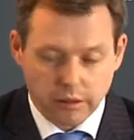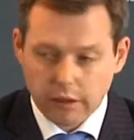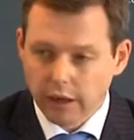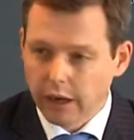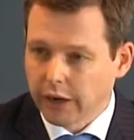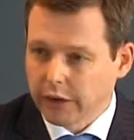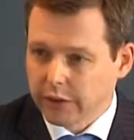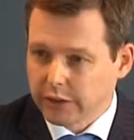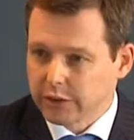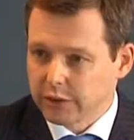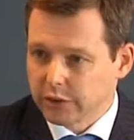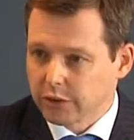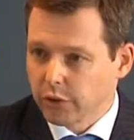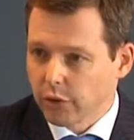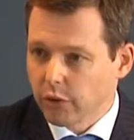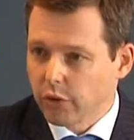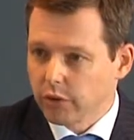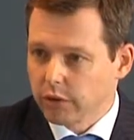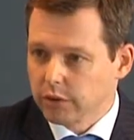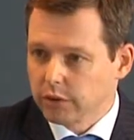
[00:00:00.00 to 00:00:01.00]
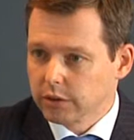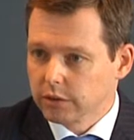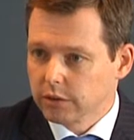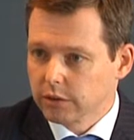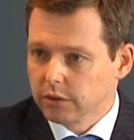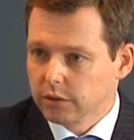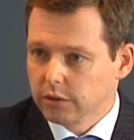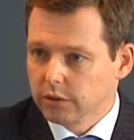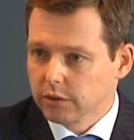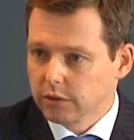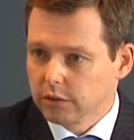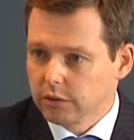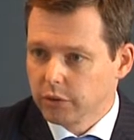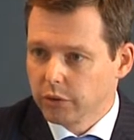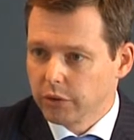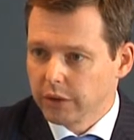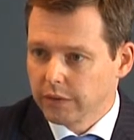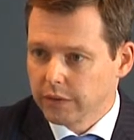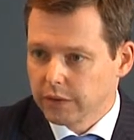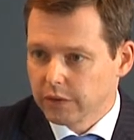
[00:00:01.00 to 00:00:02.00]
are destroyed
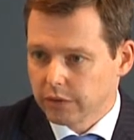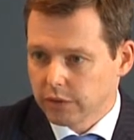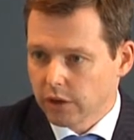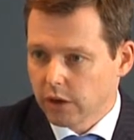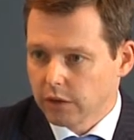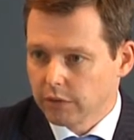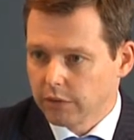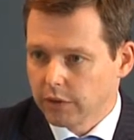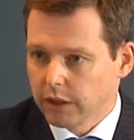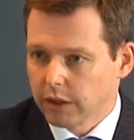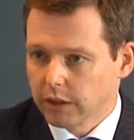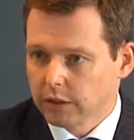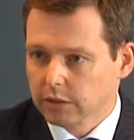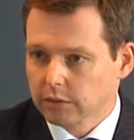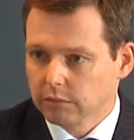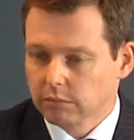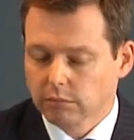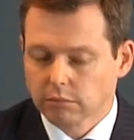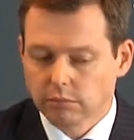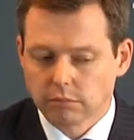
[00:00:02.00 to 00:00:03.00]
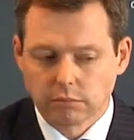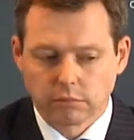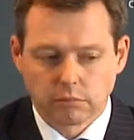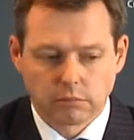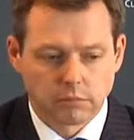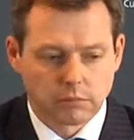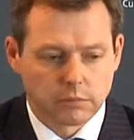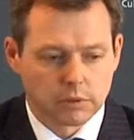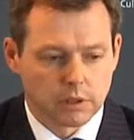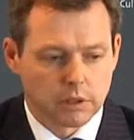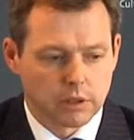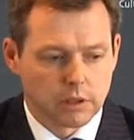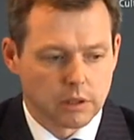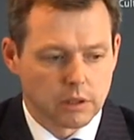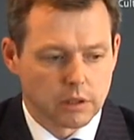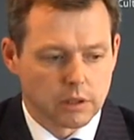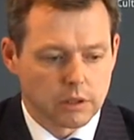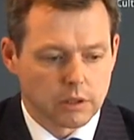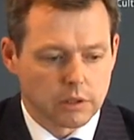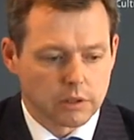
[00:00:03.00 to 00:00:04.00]
during this conflict.
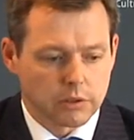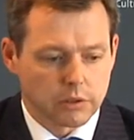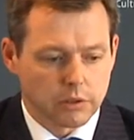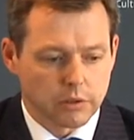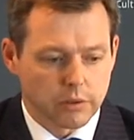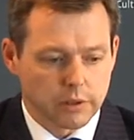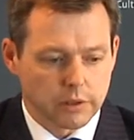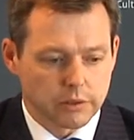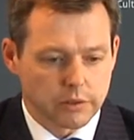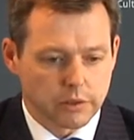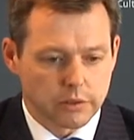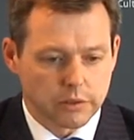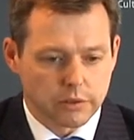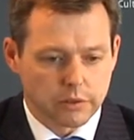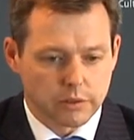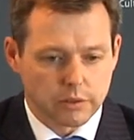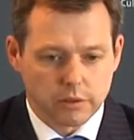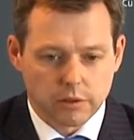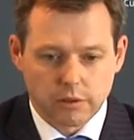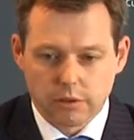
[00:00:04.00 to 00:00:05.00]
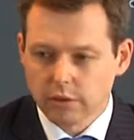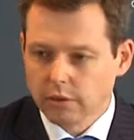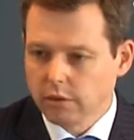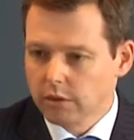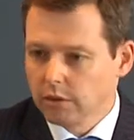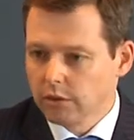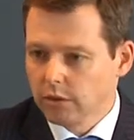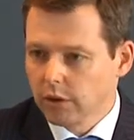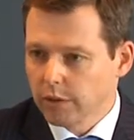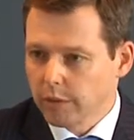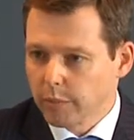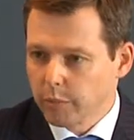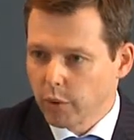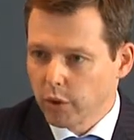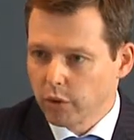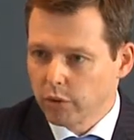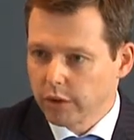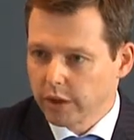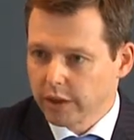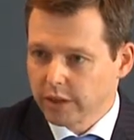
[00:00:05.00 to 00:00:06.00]
So this is not the
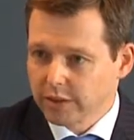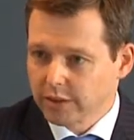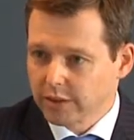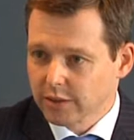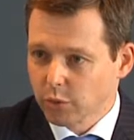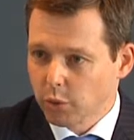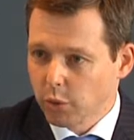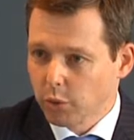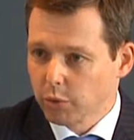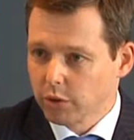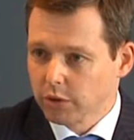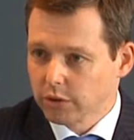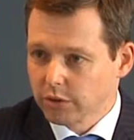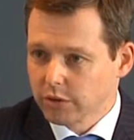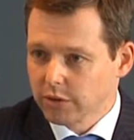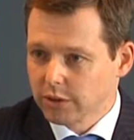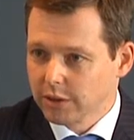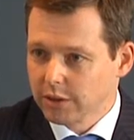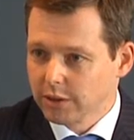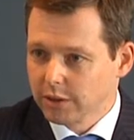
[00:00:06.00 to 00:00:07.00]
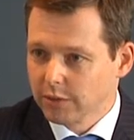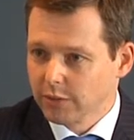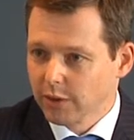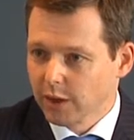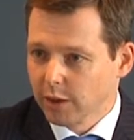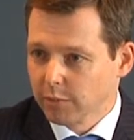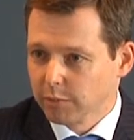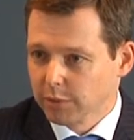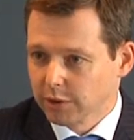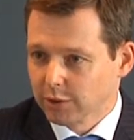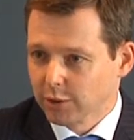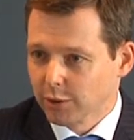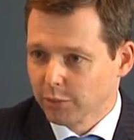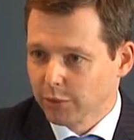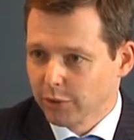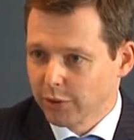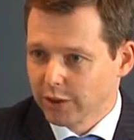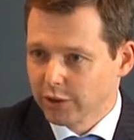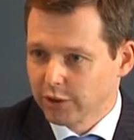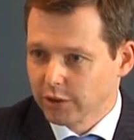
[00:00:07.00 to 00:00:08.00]
progress we want to see in development
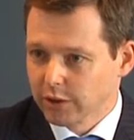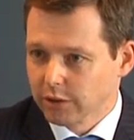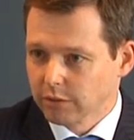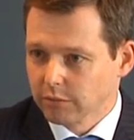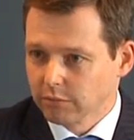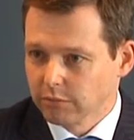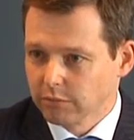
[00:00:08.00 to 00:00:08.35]
cooperation.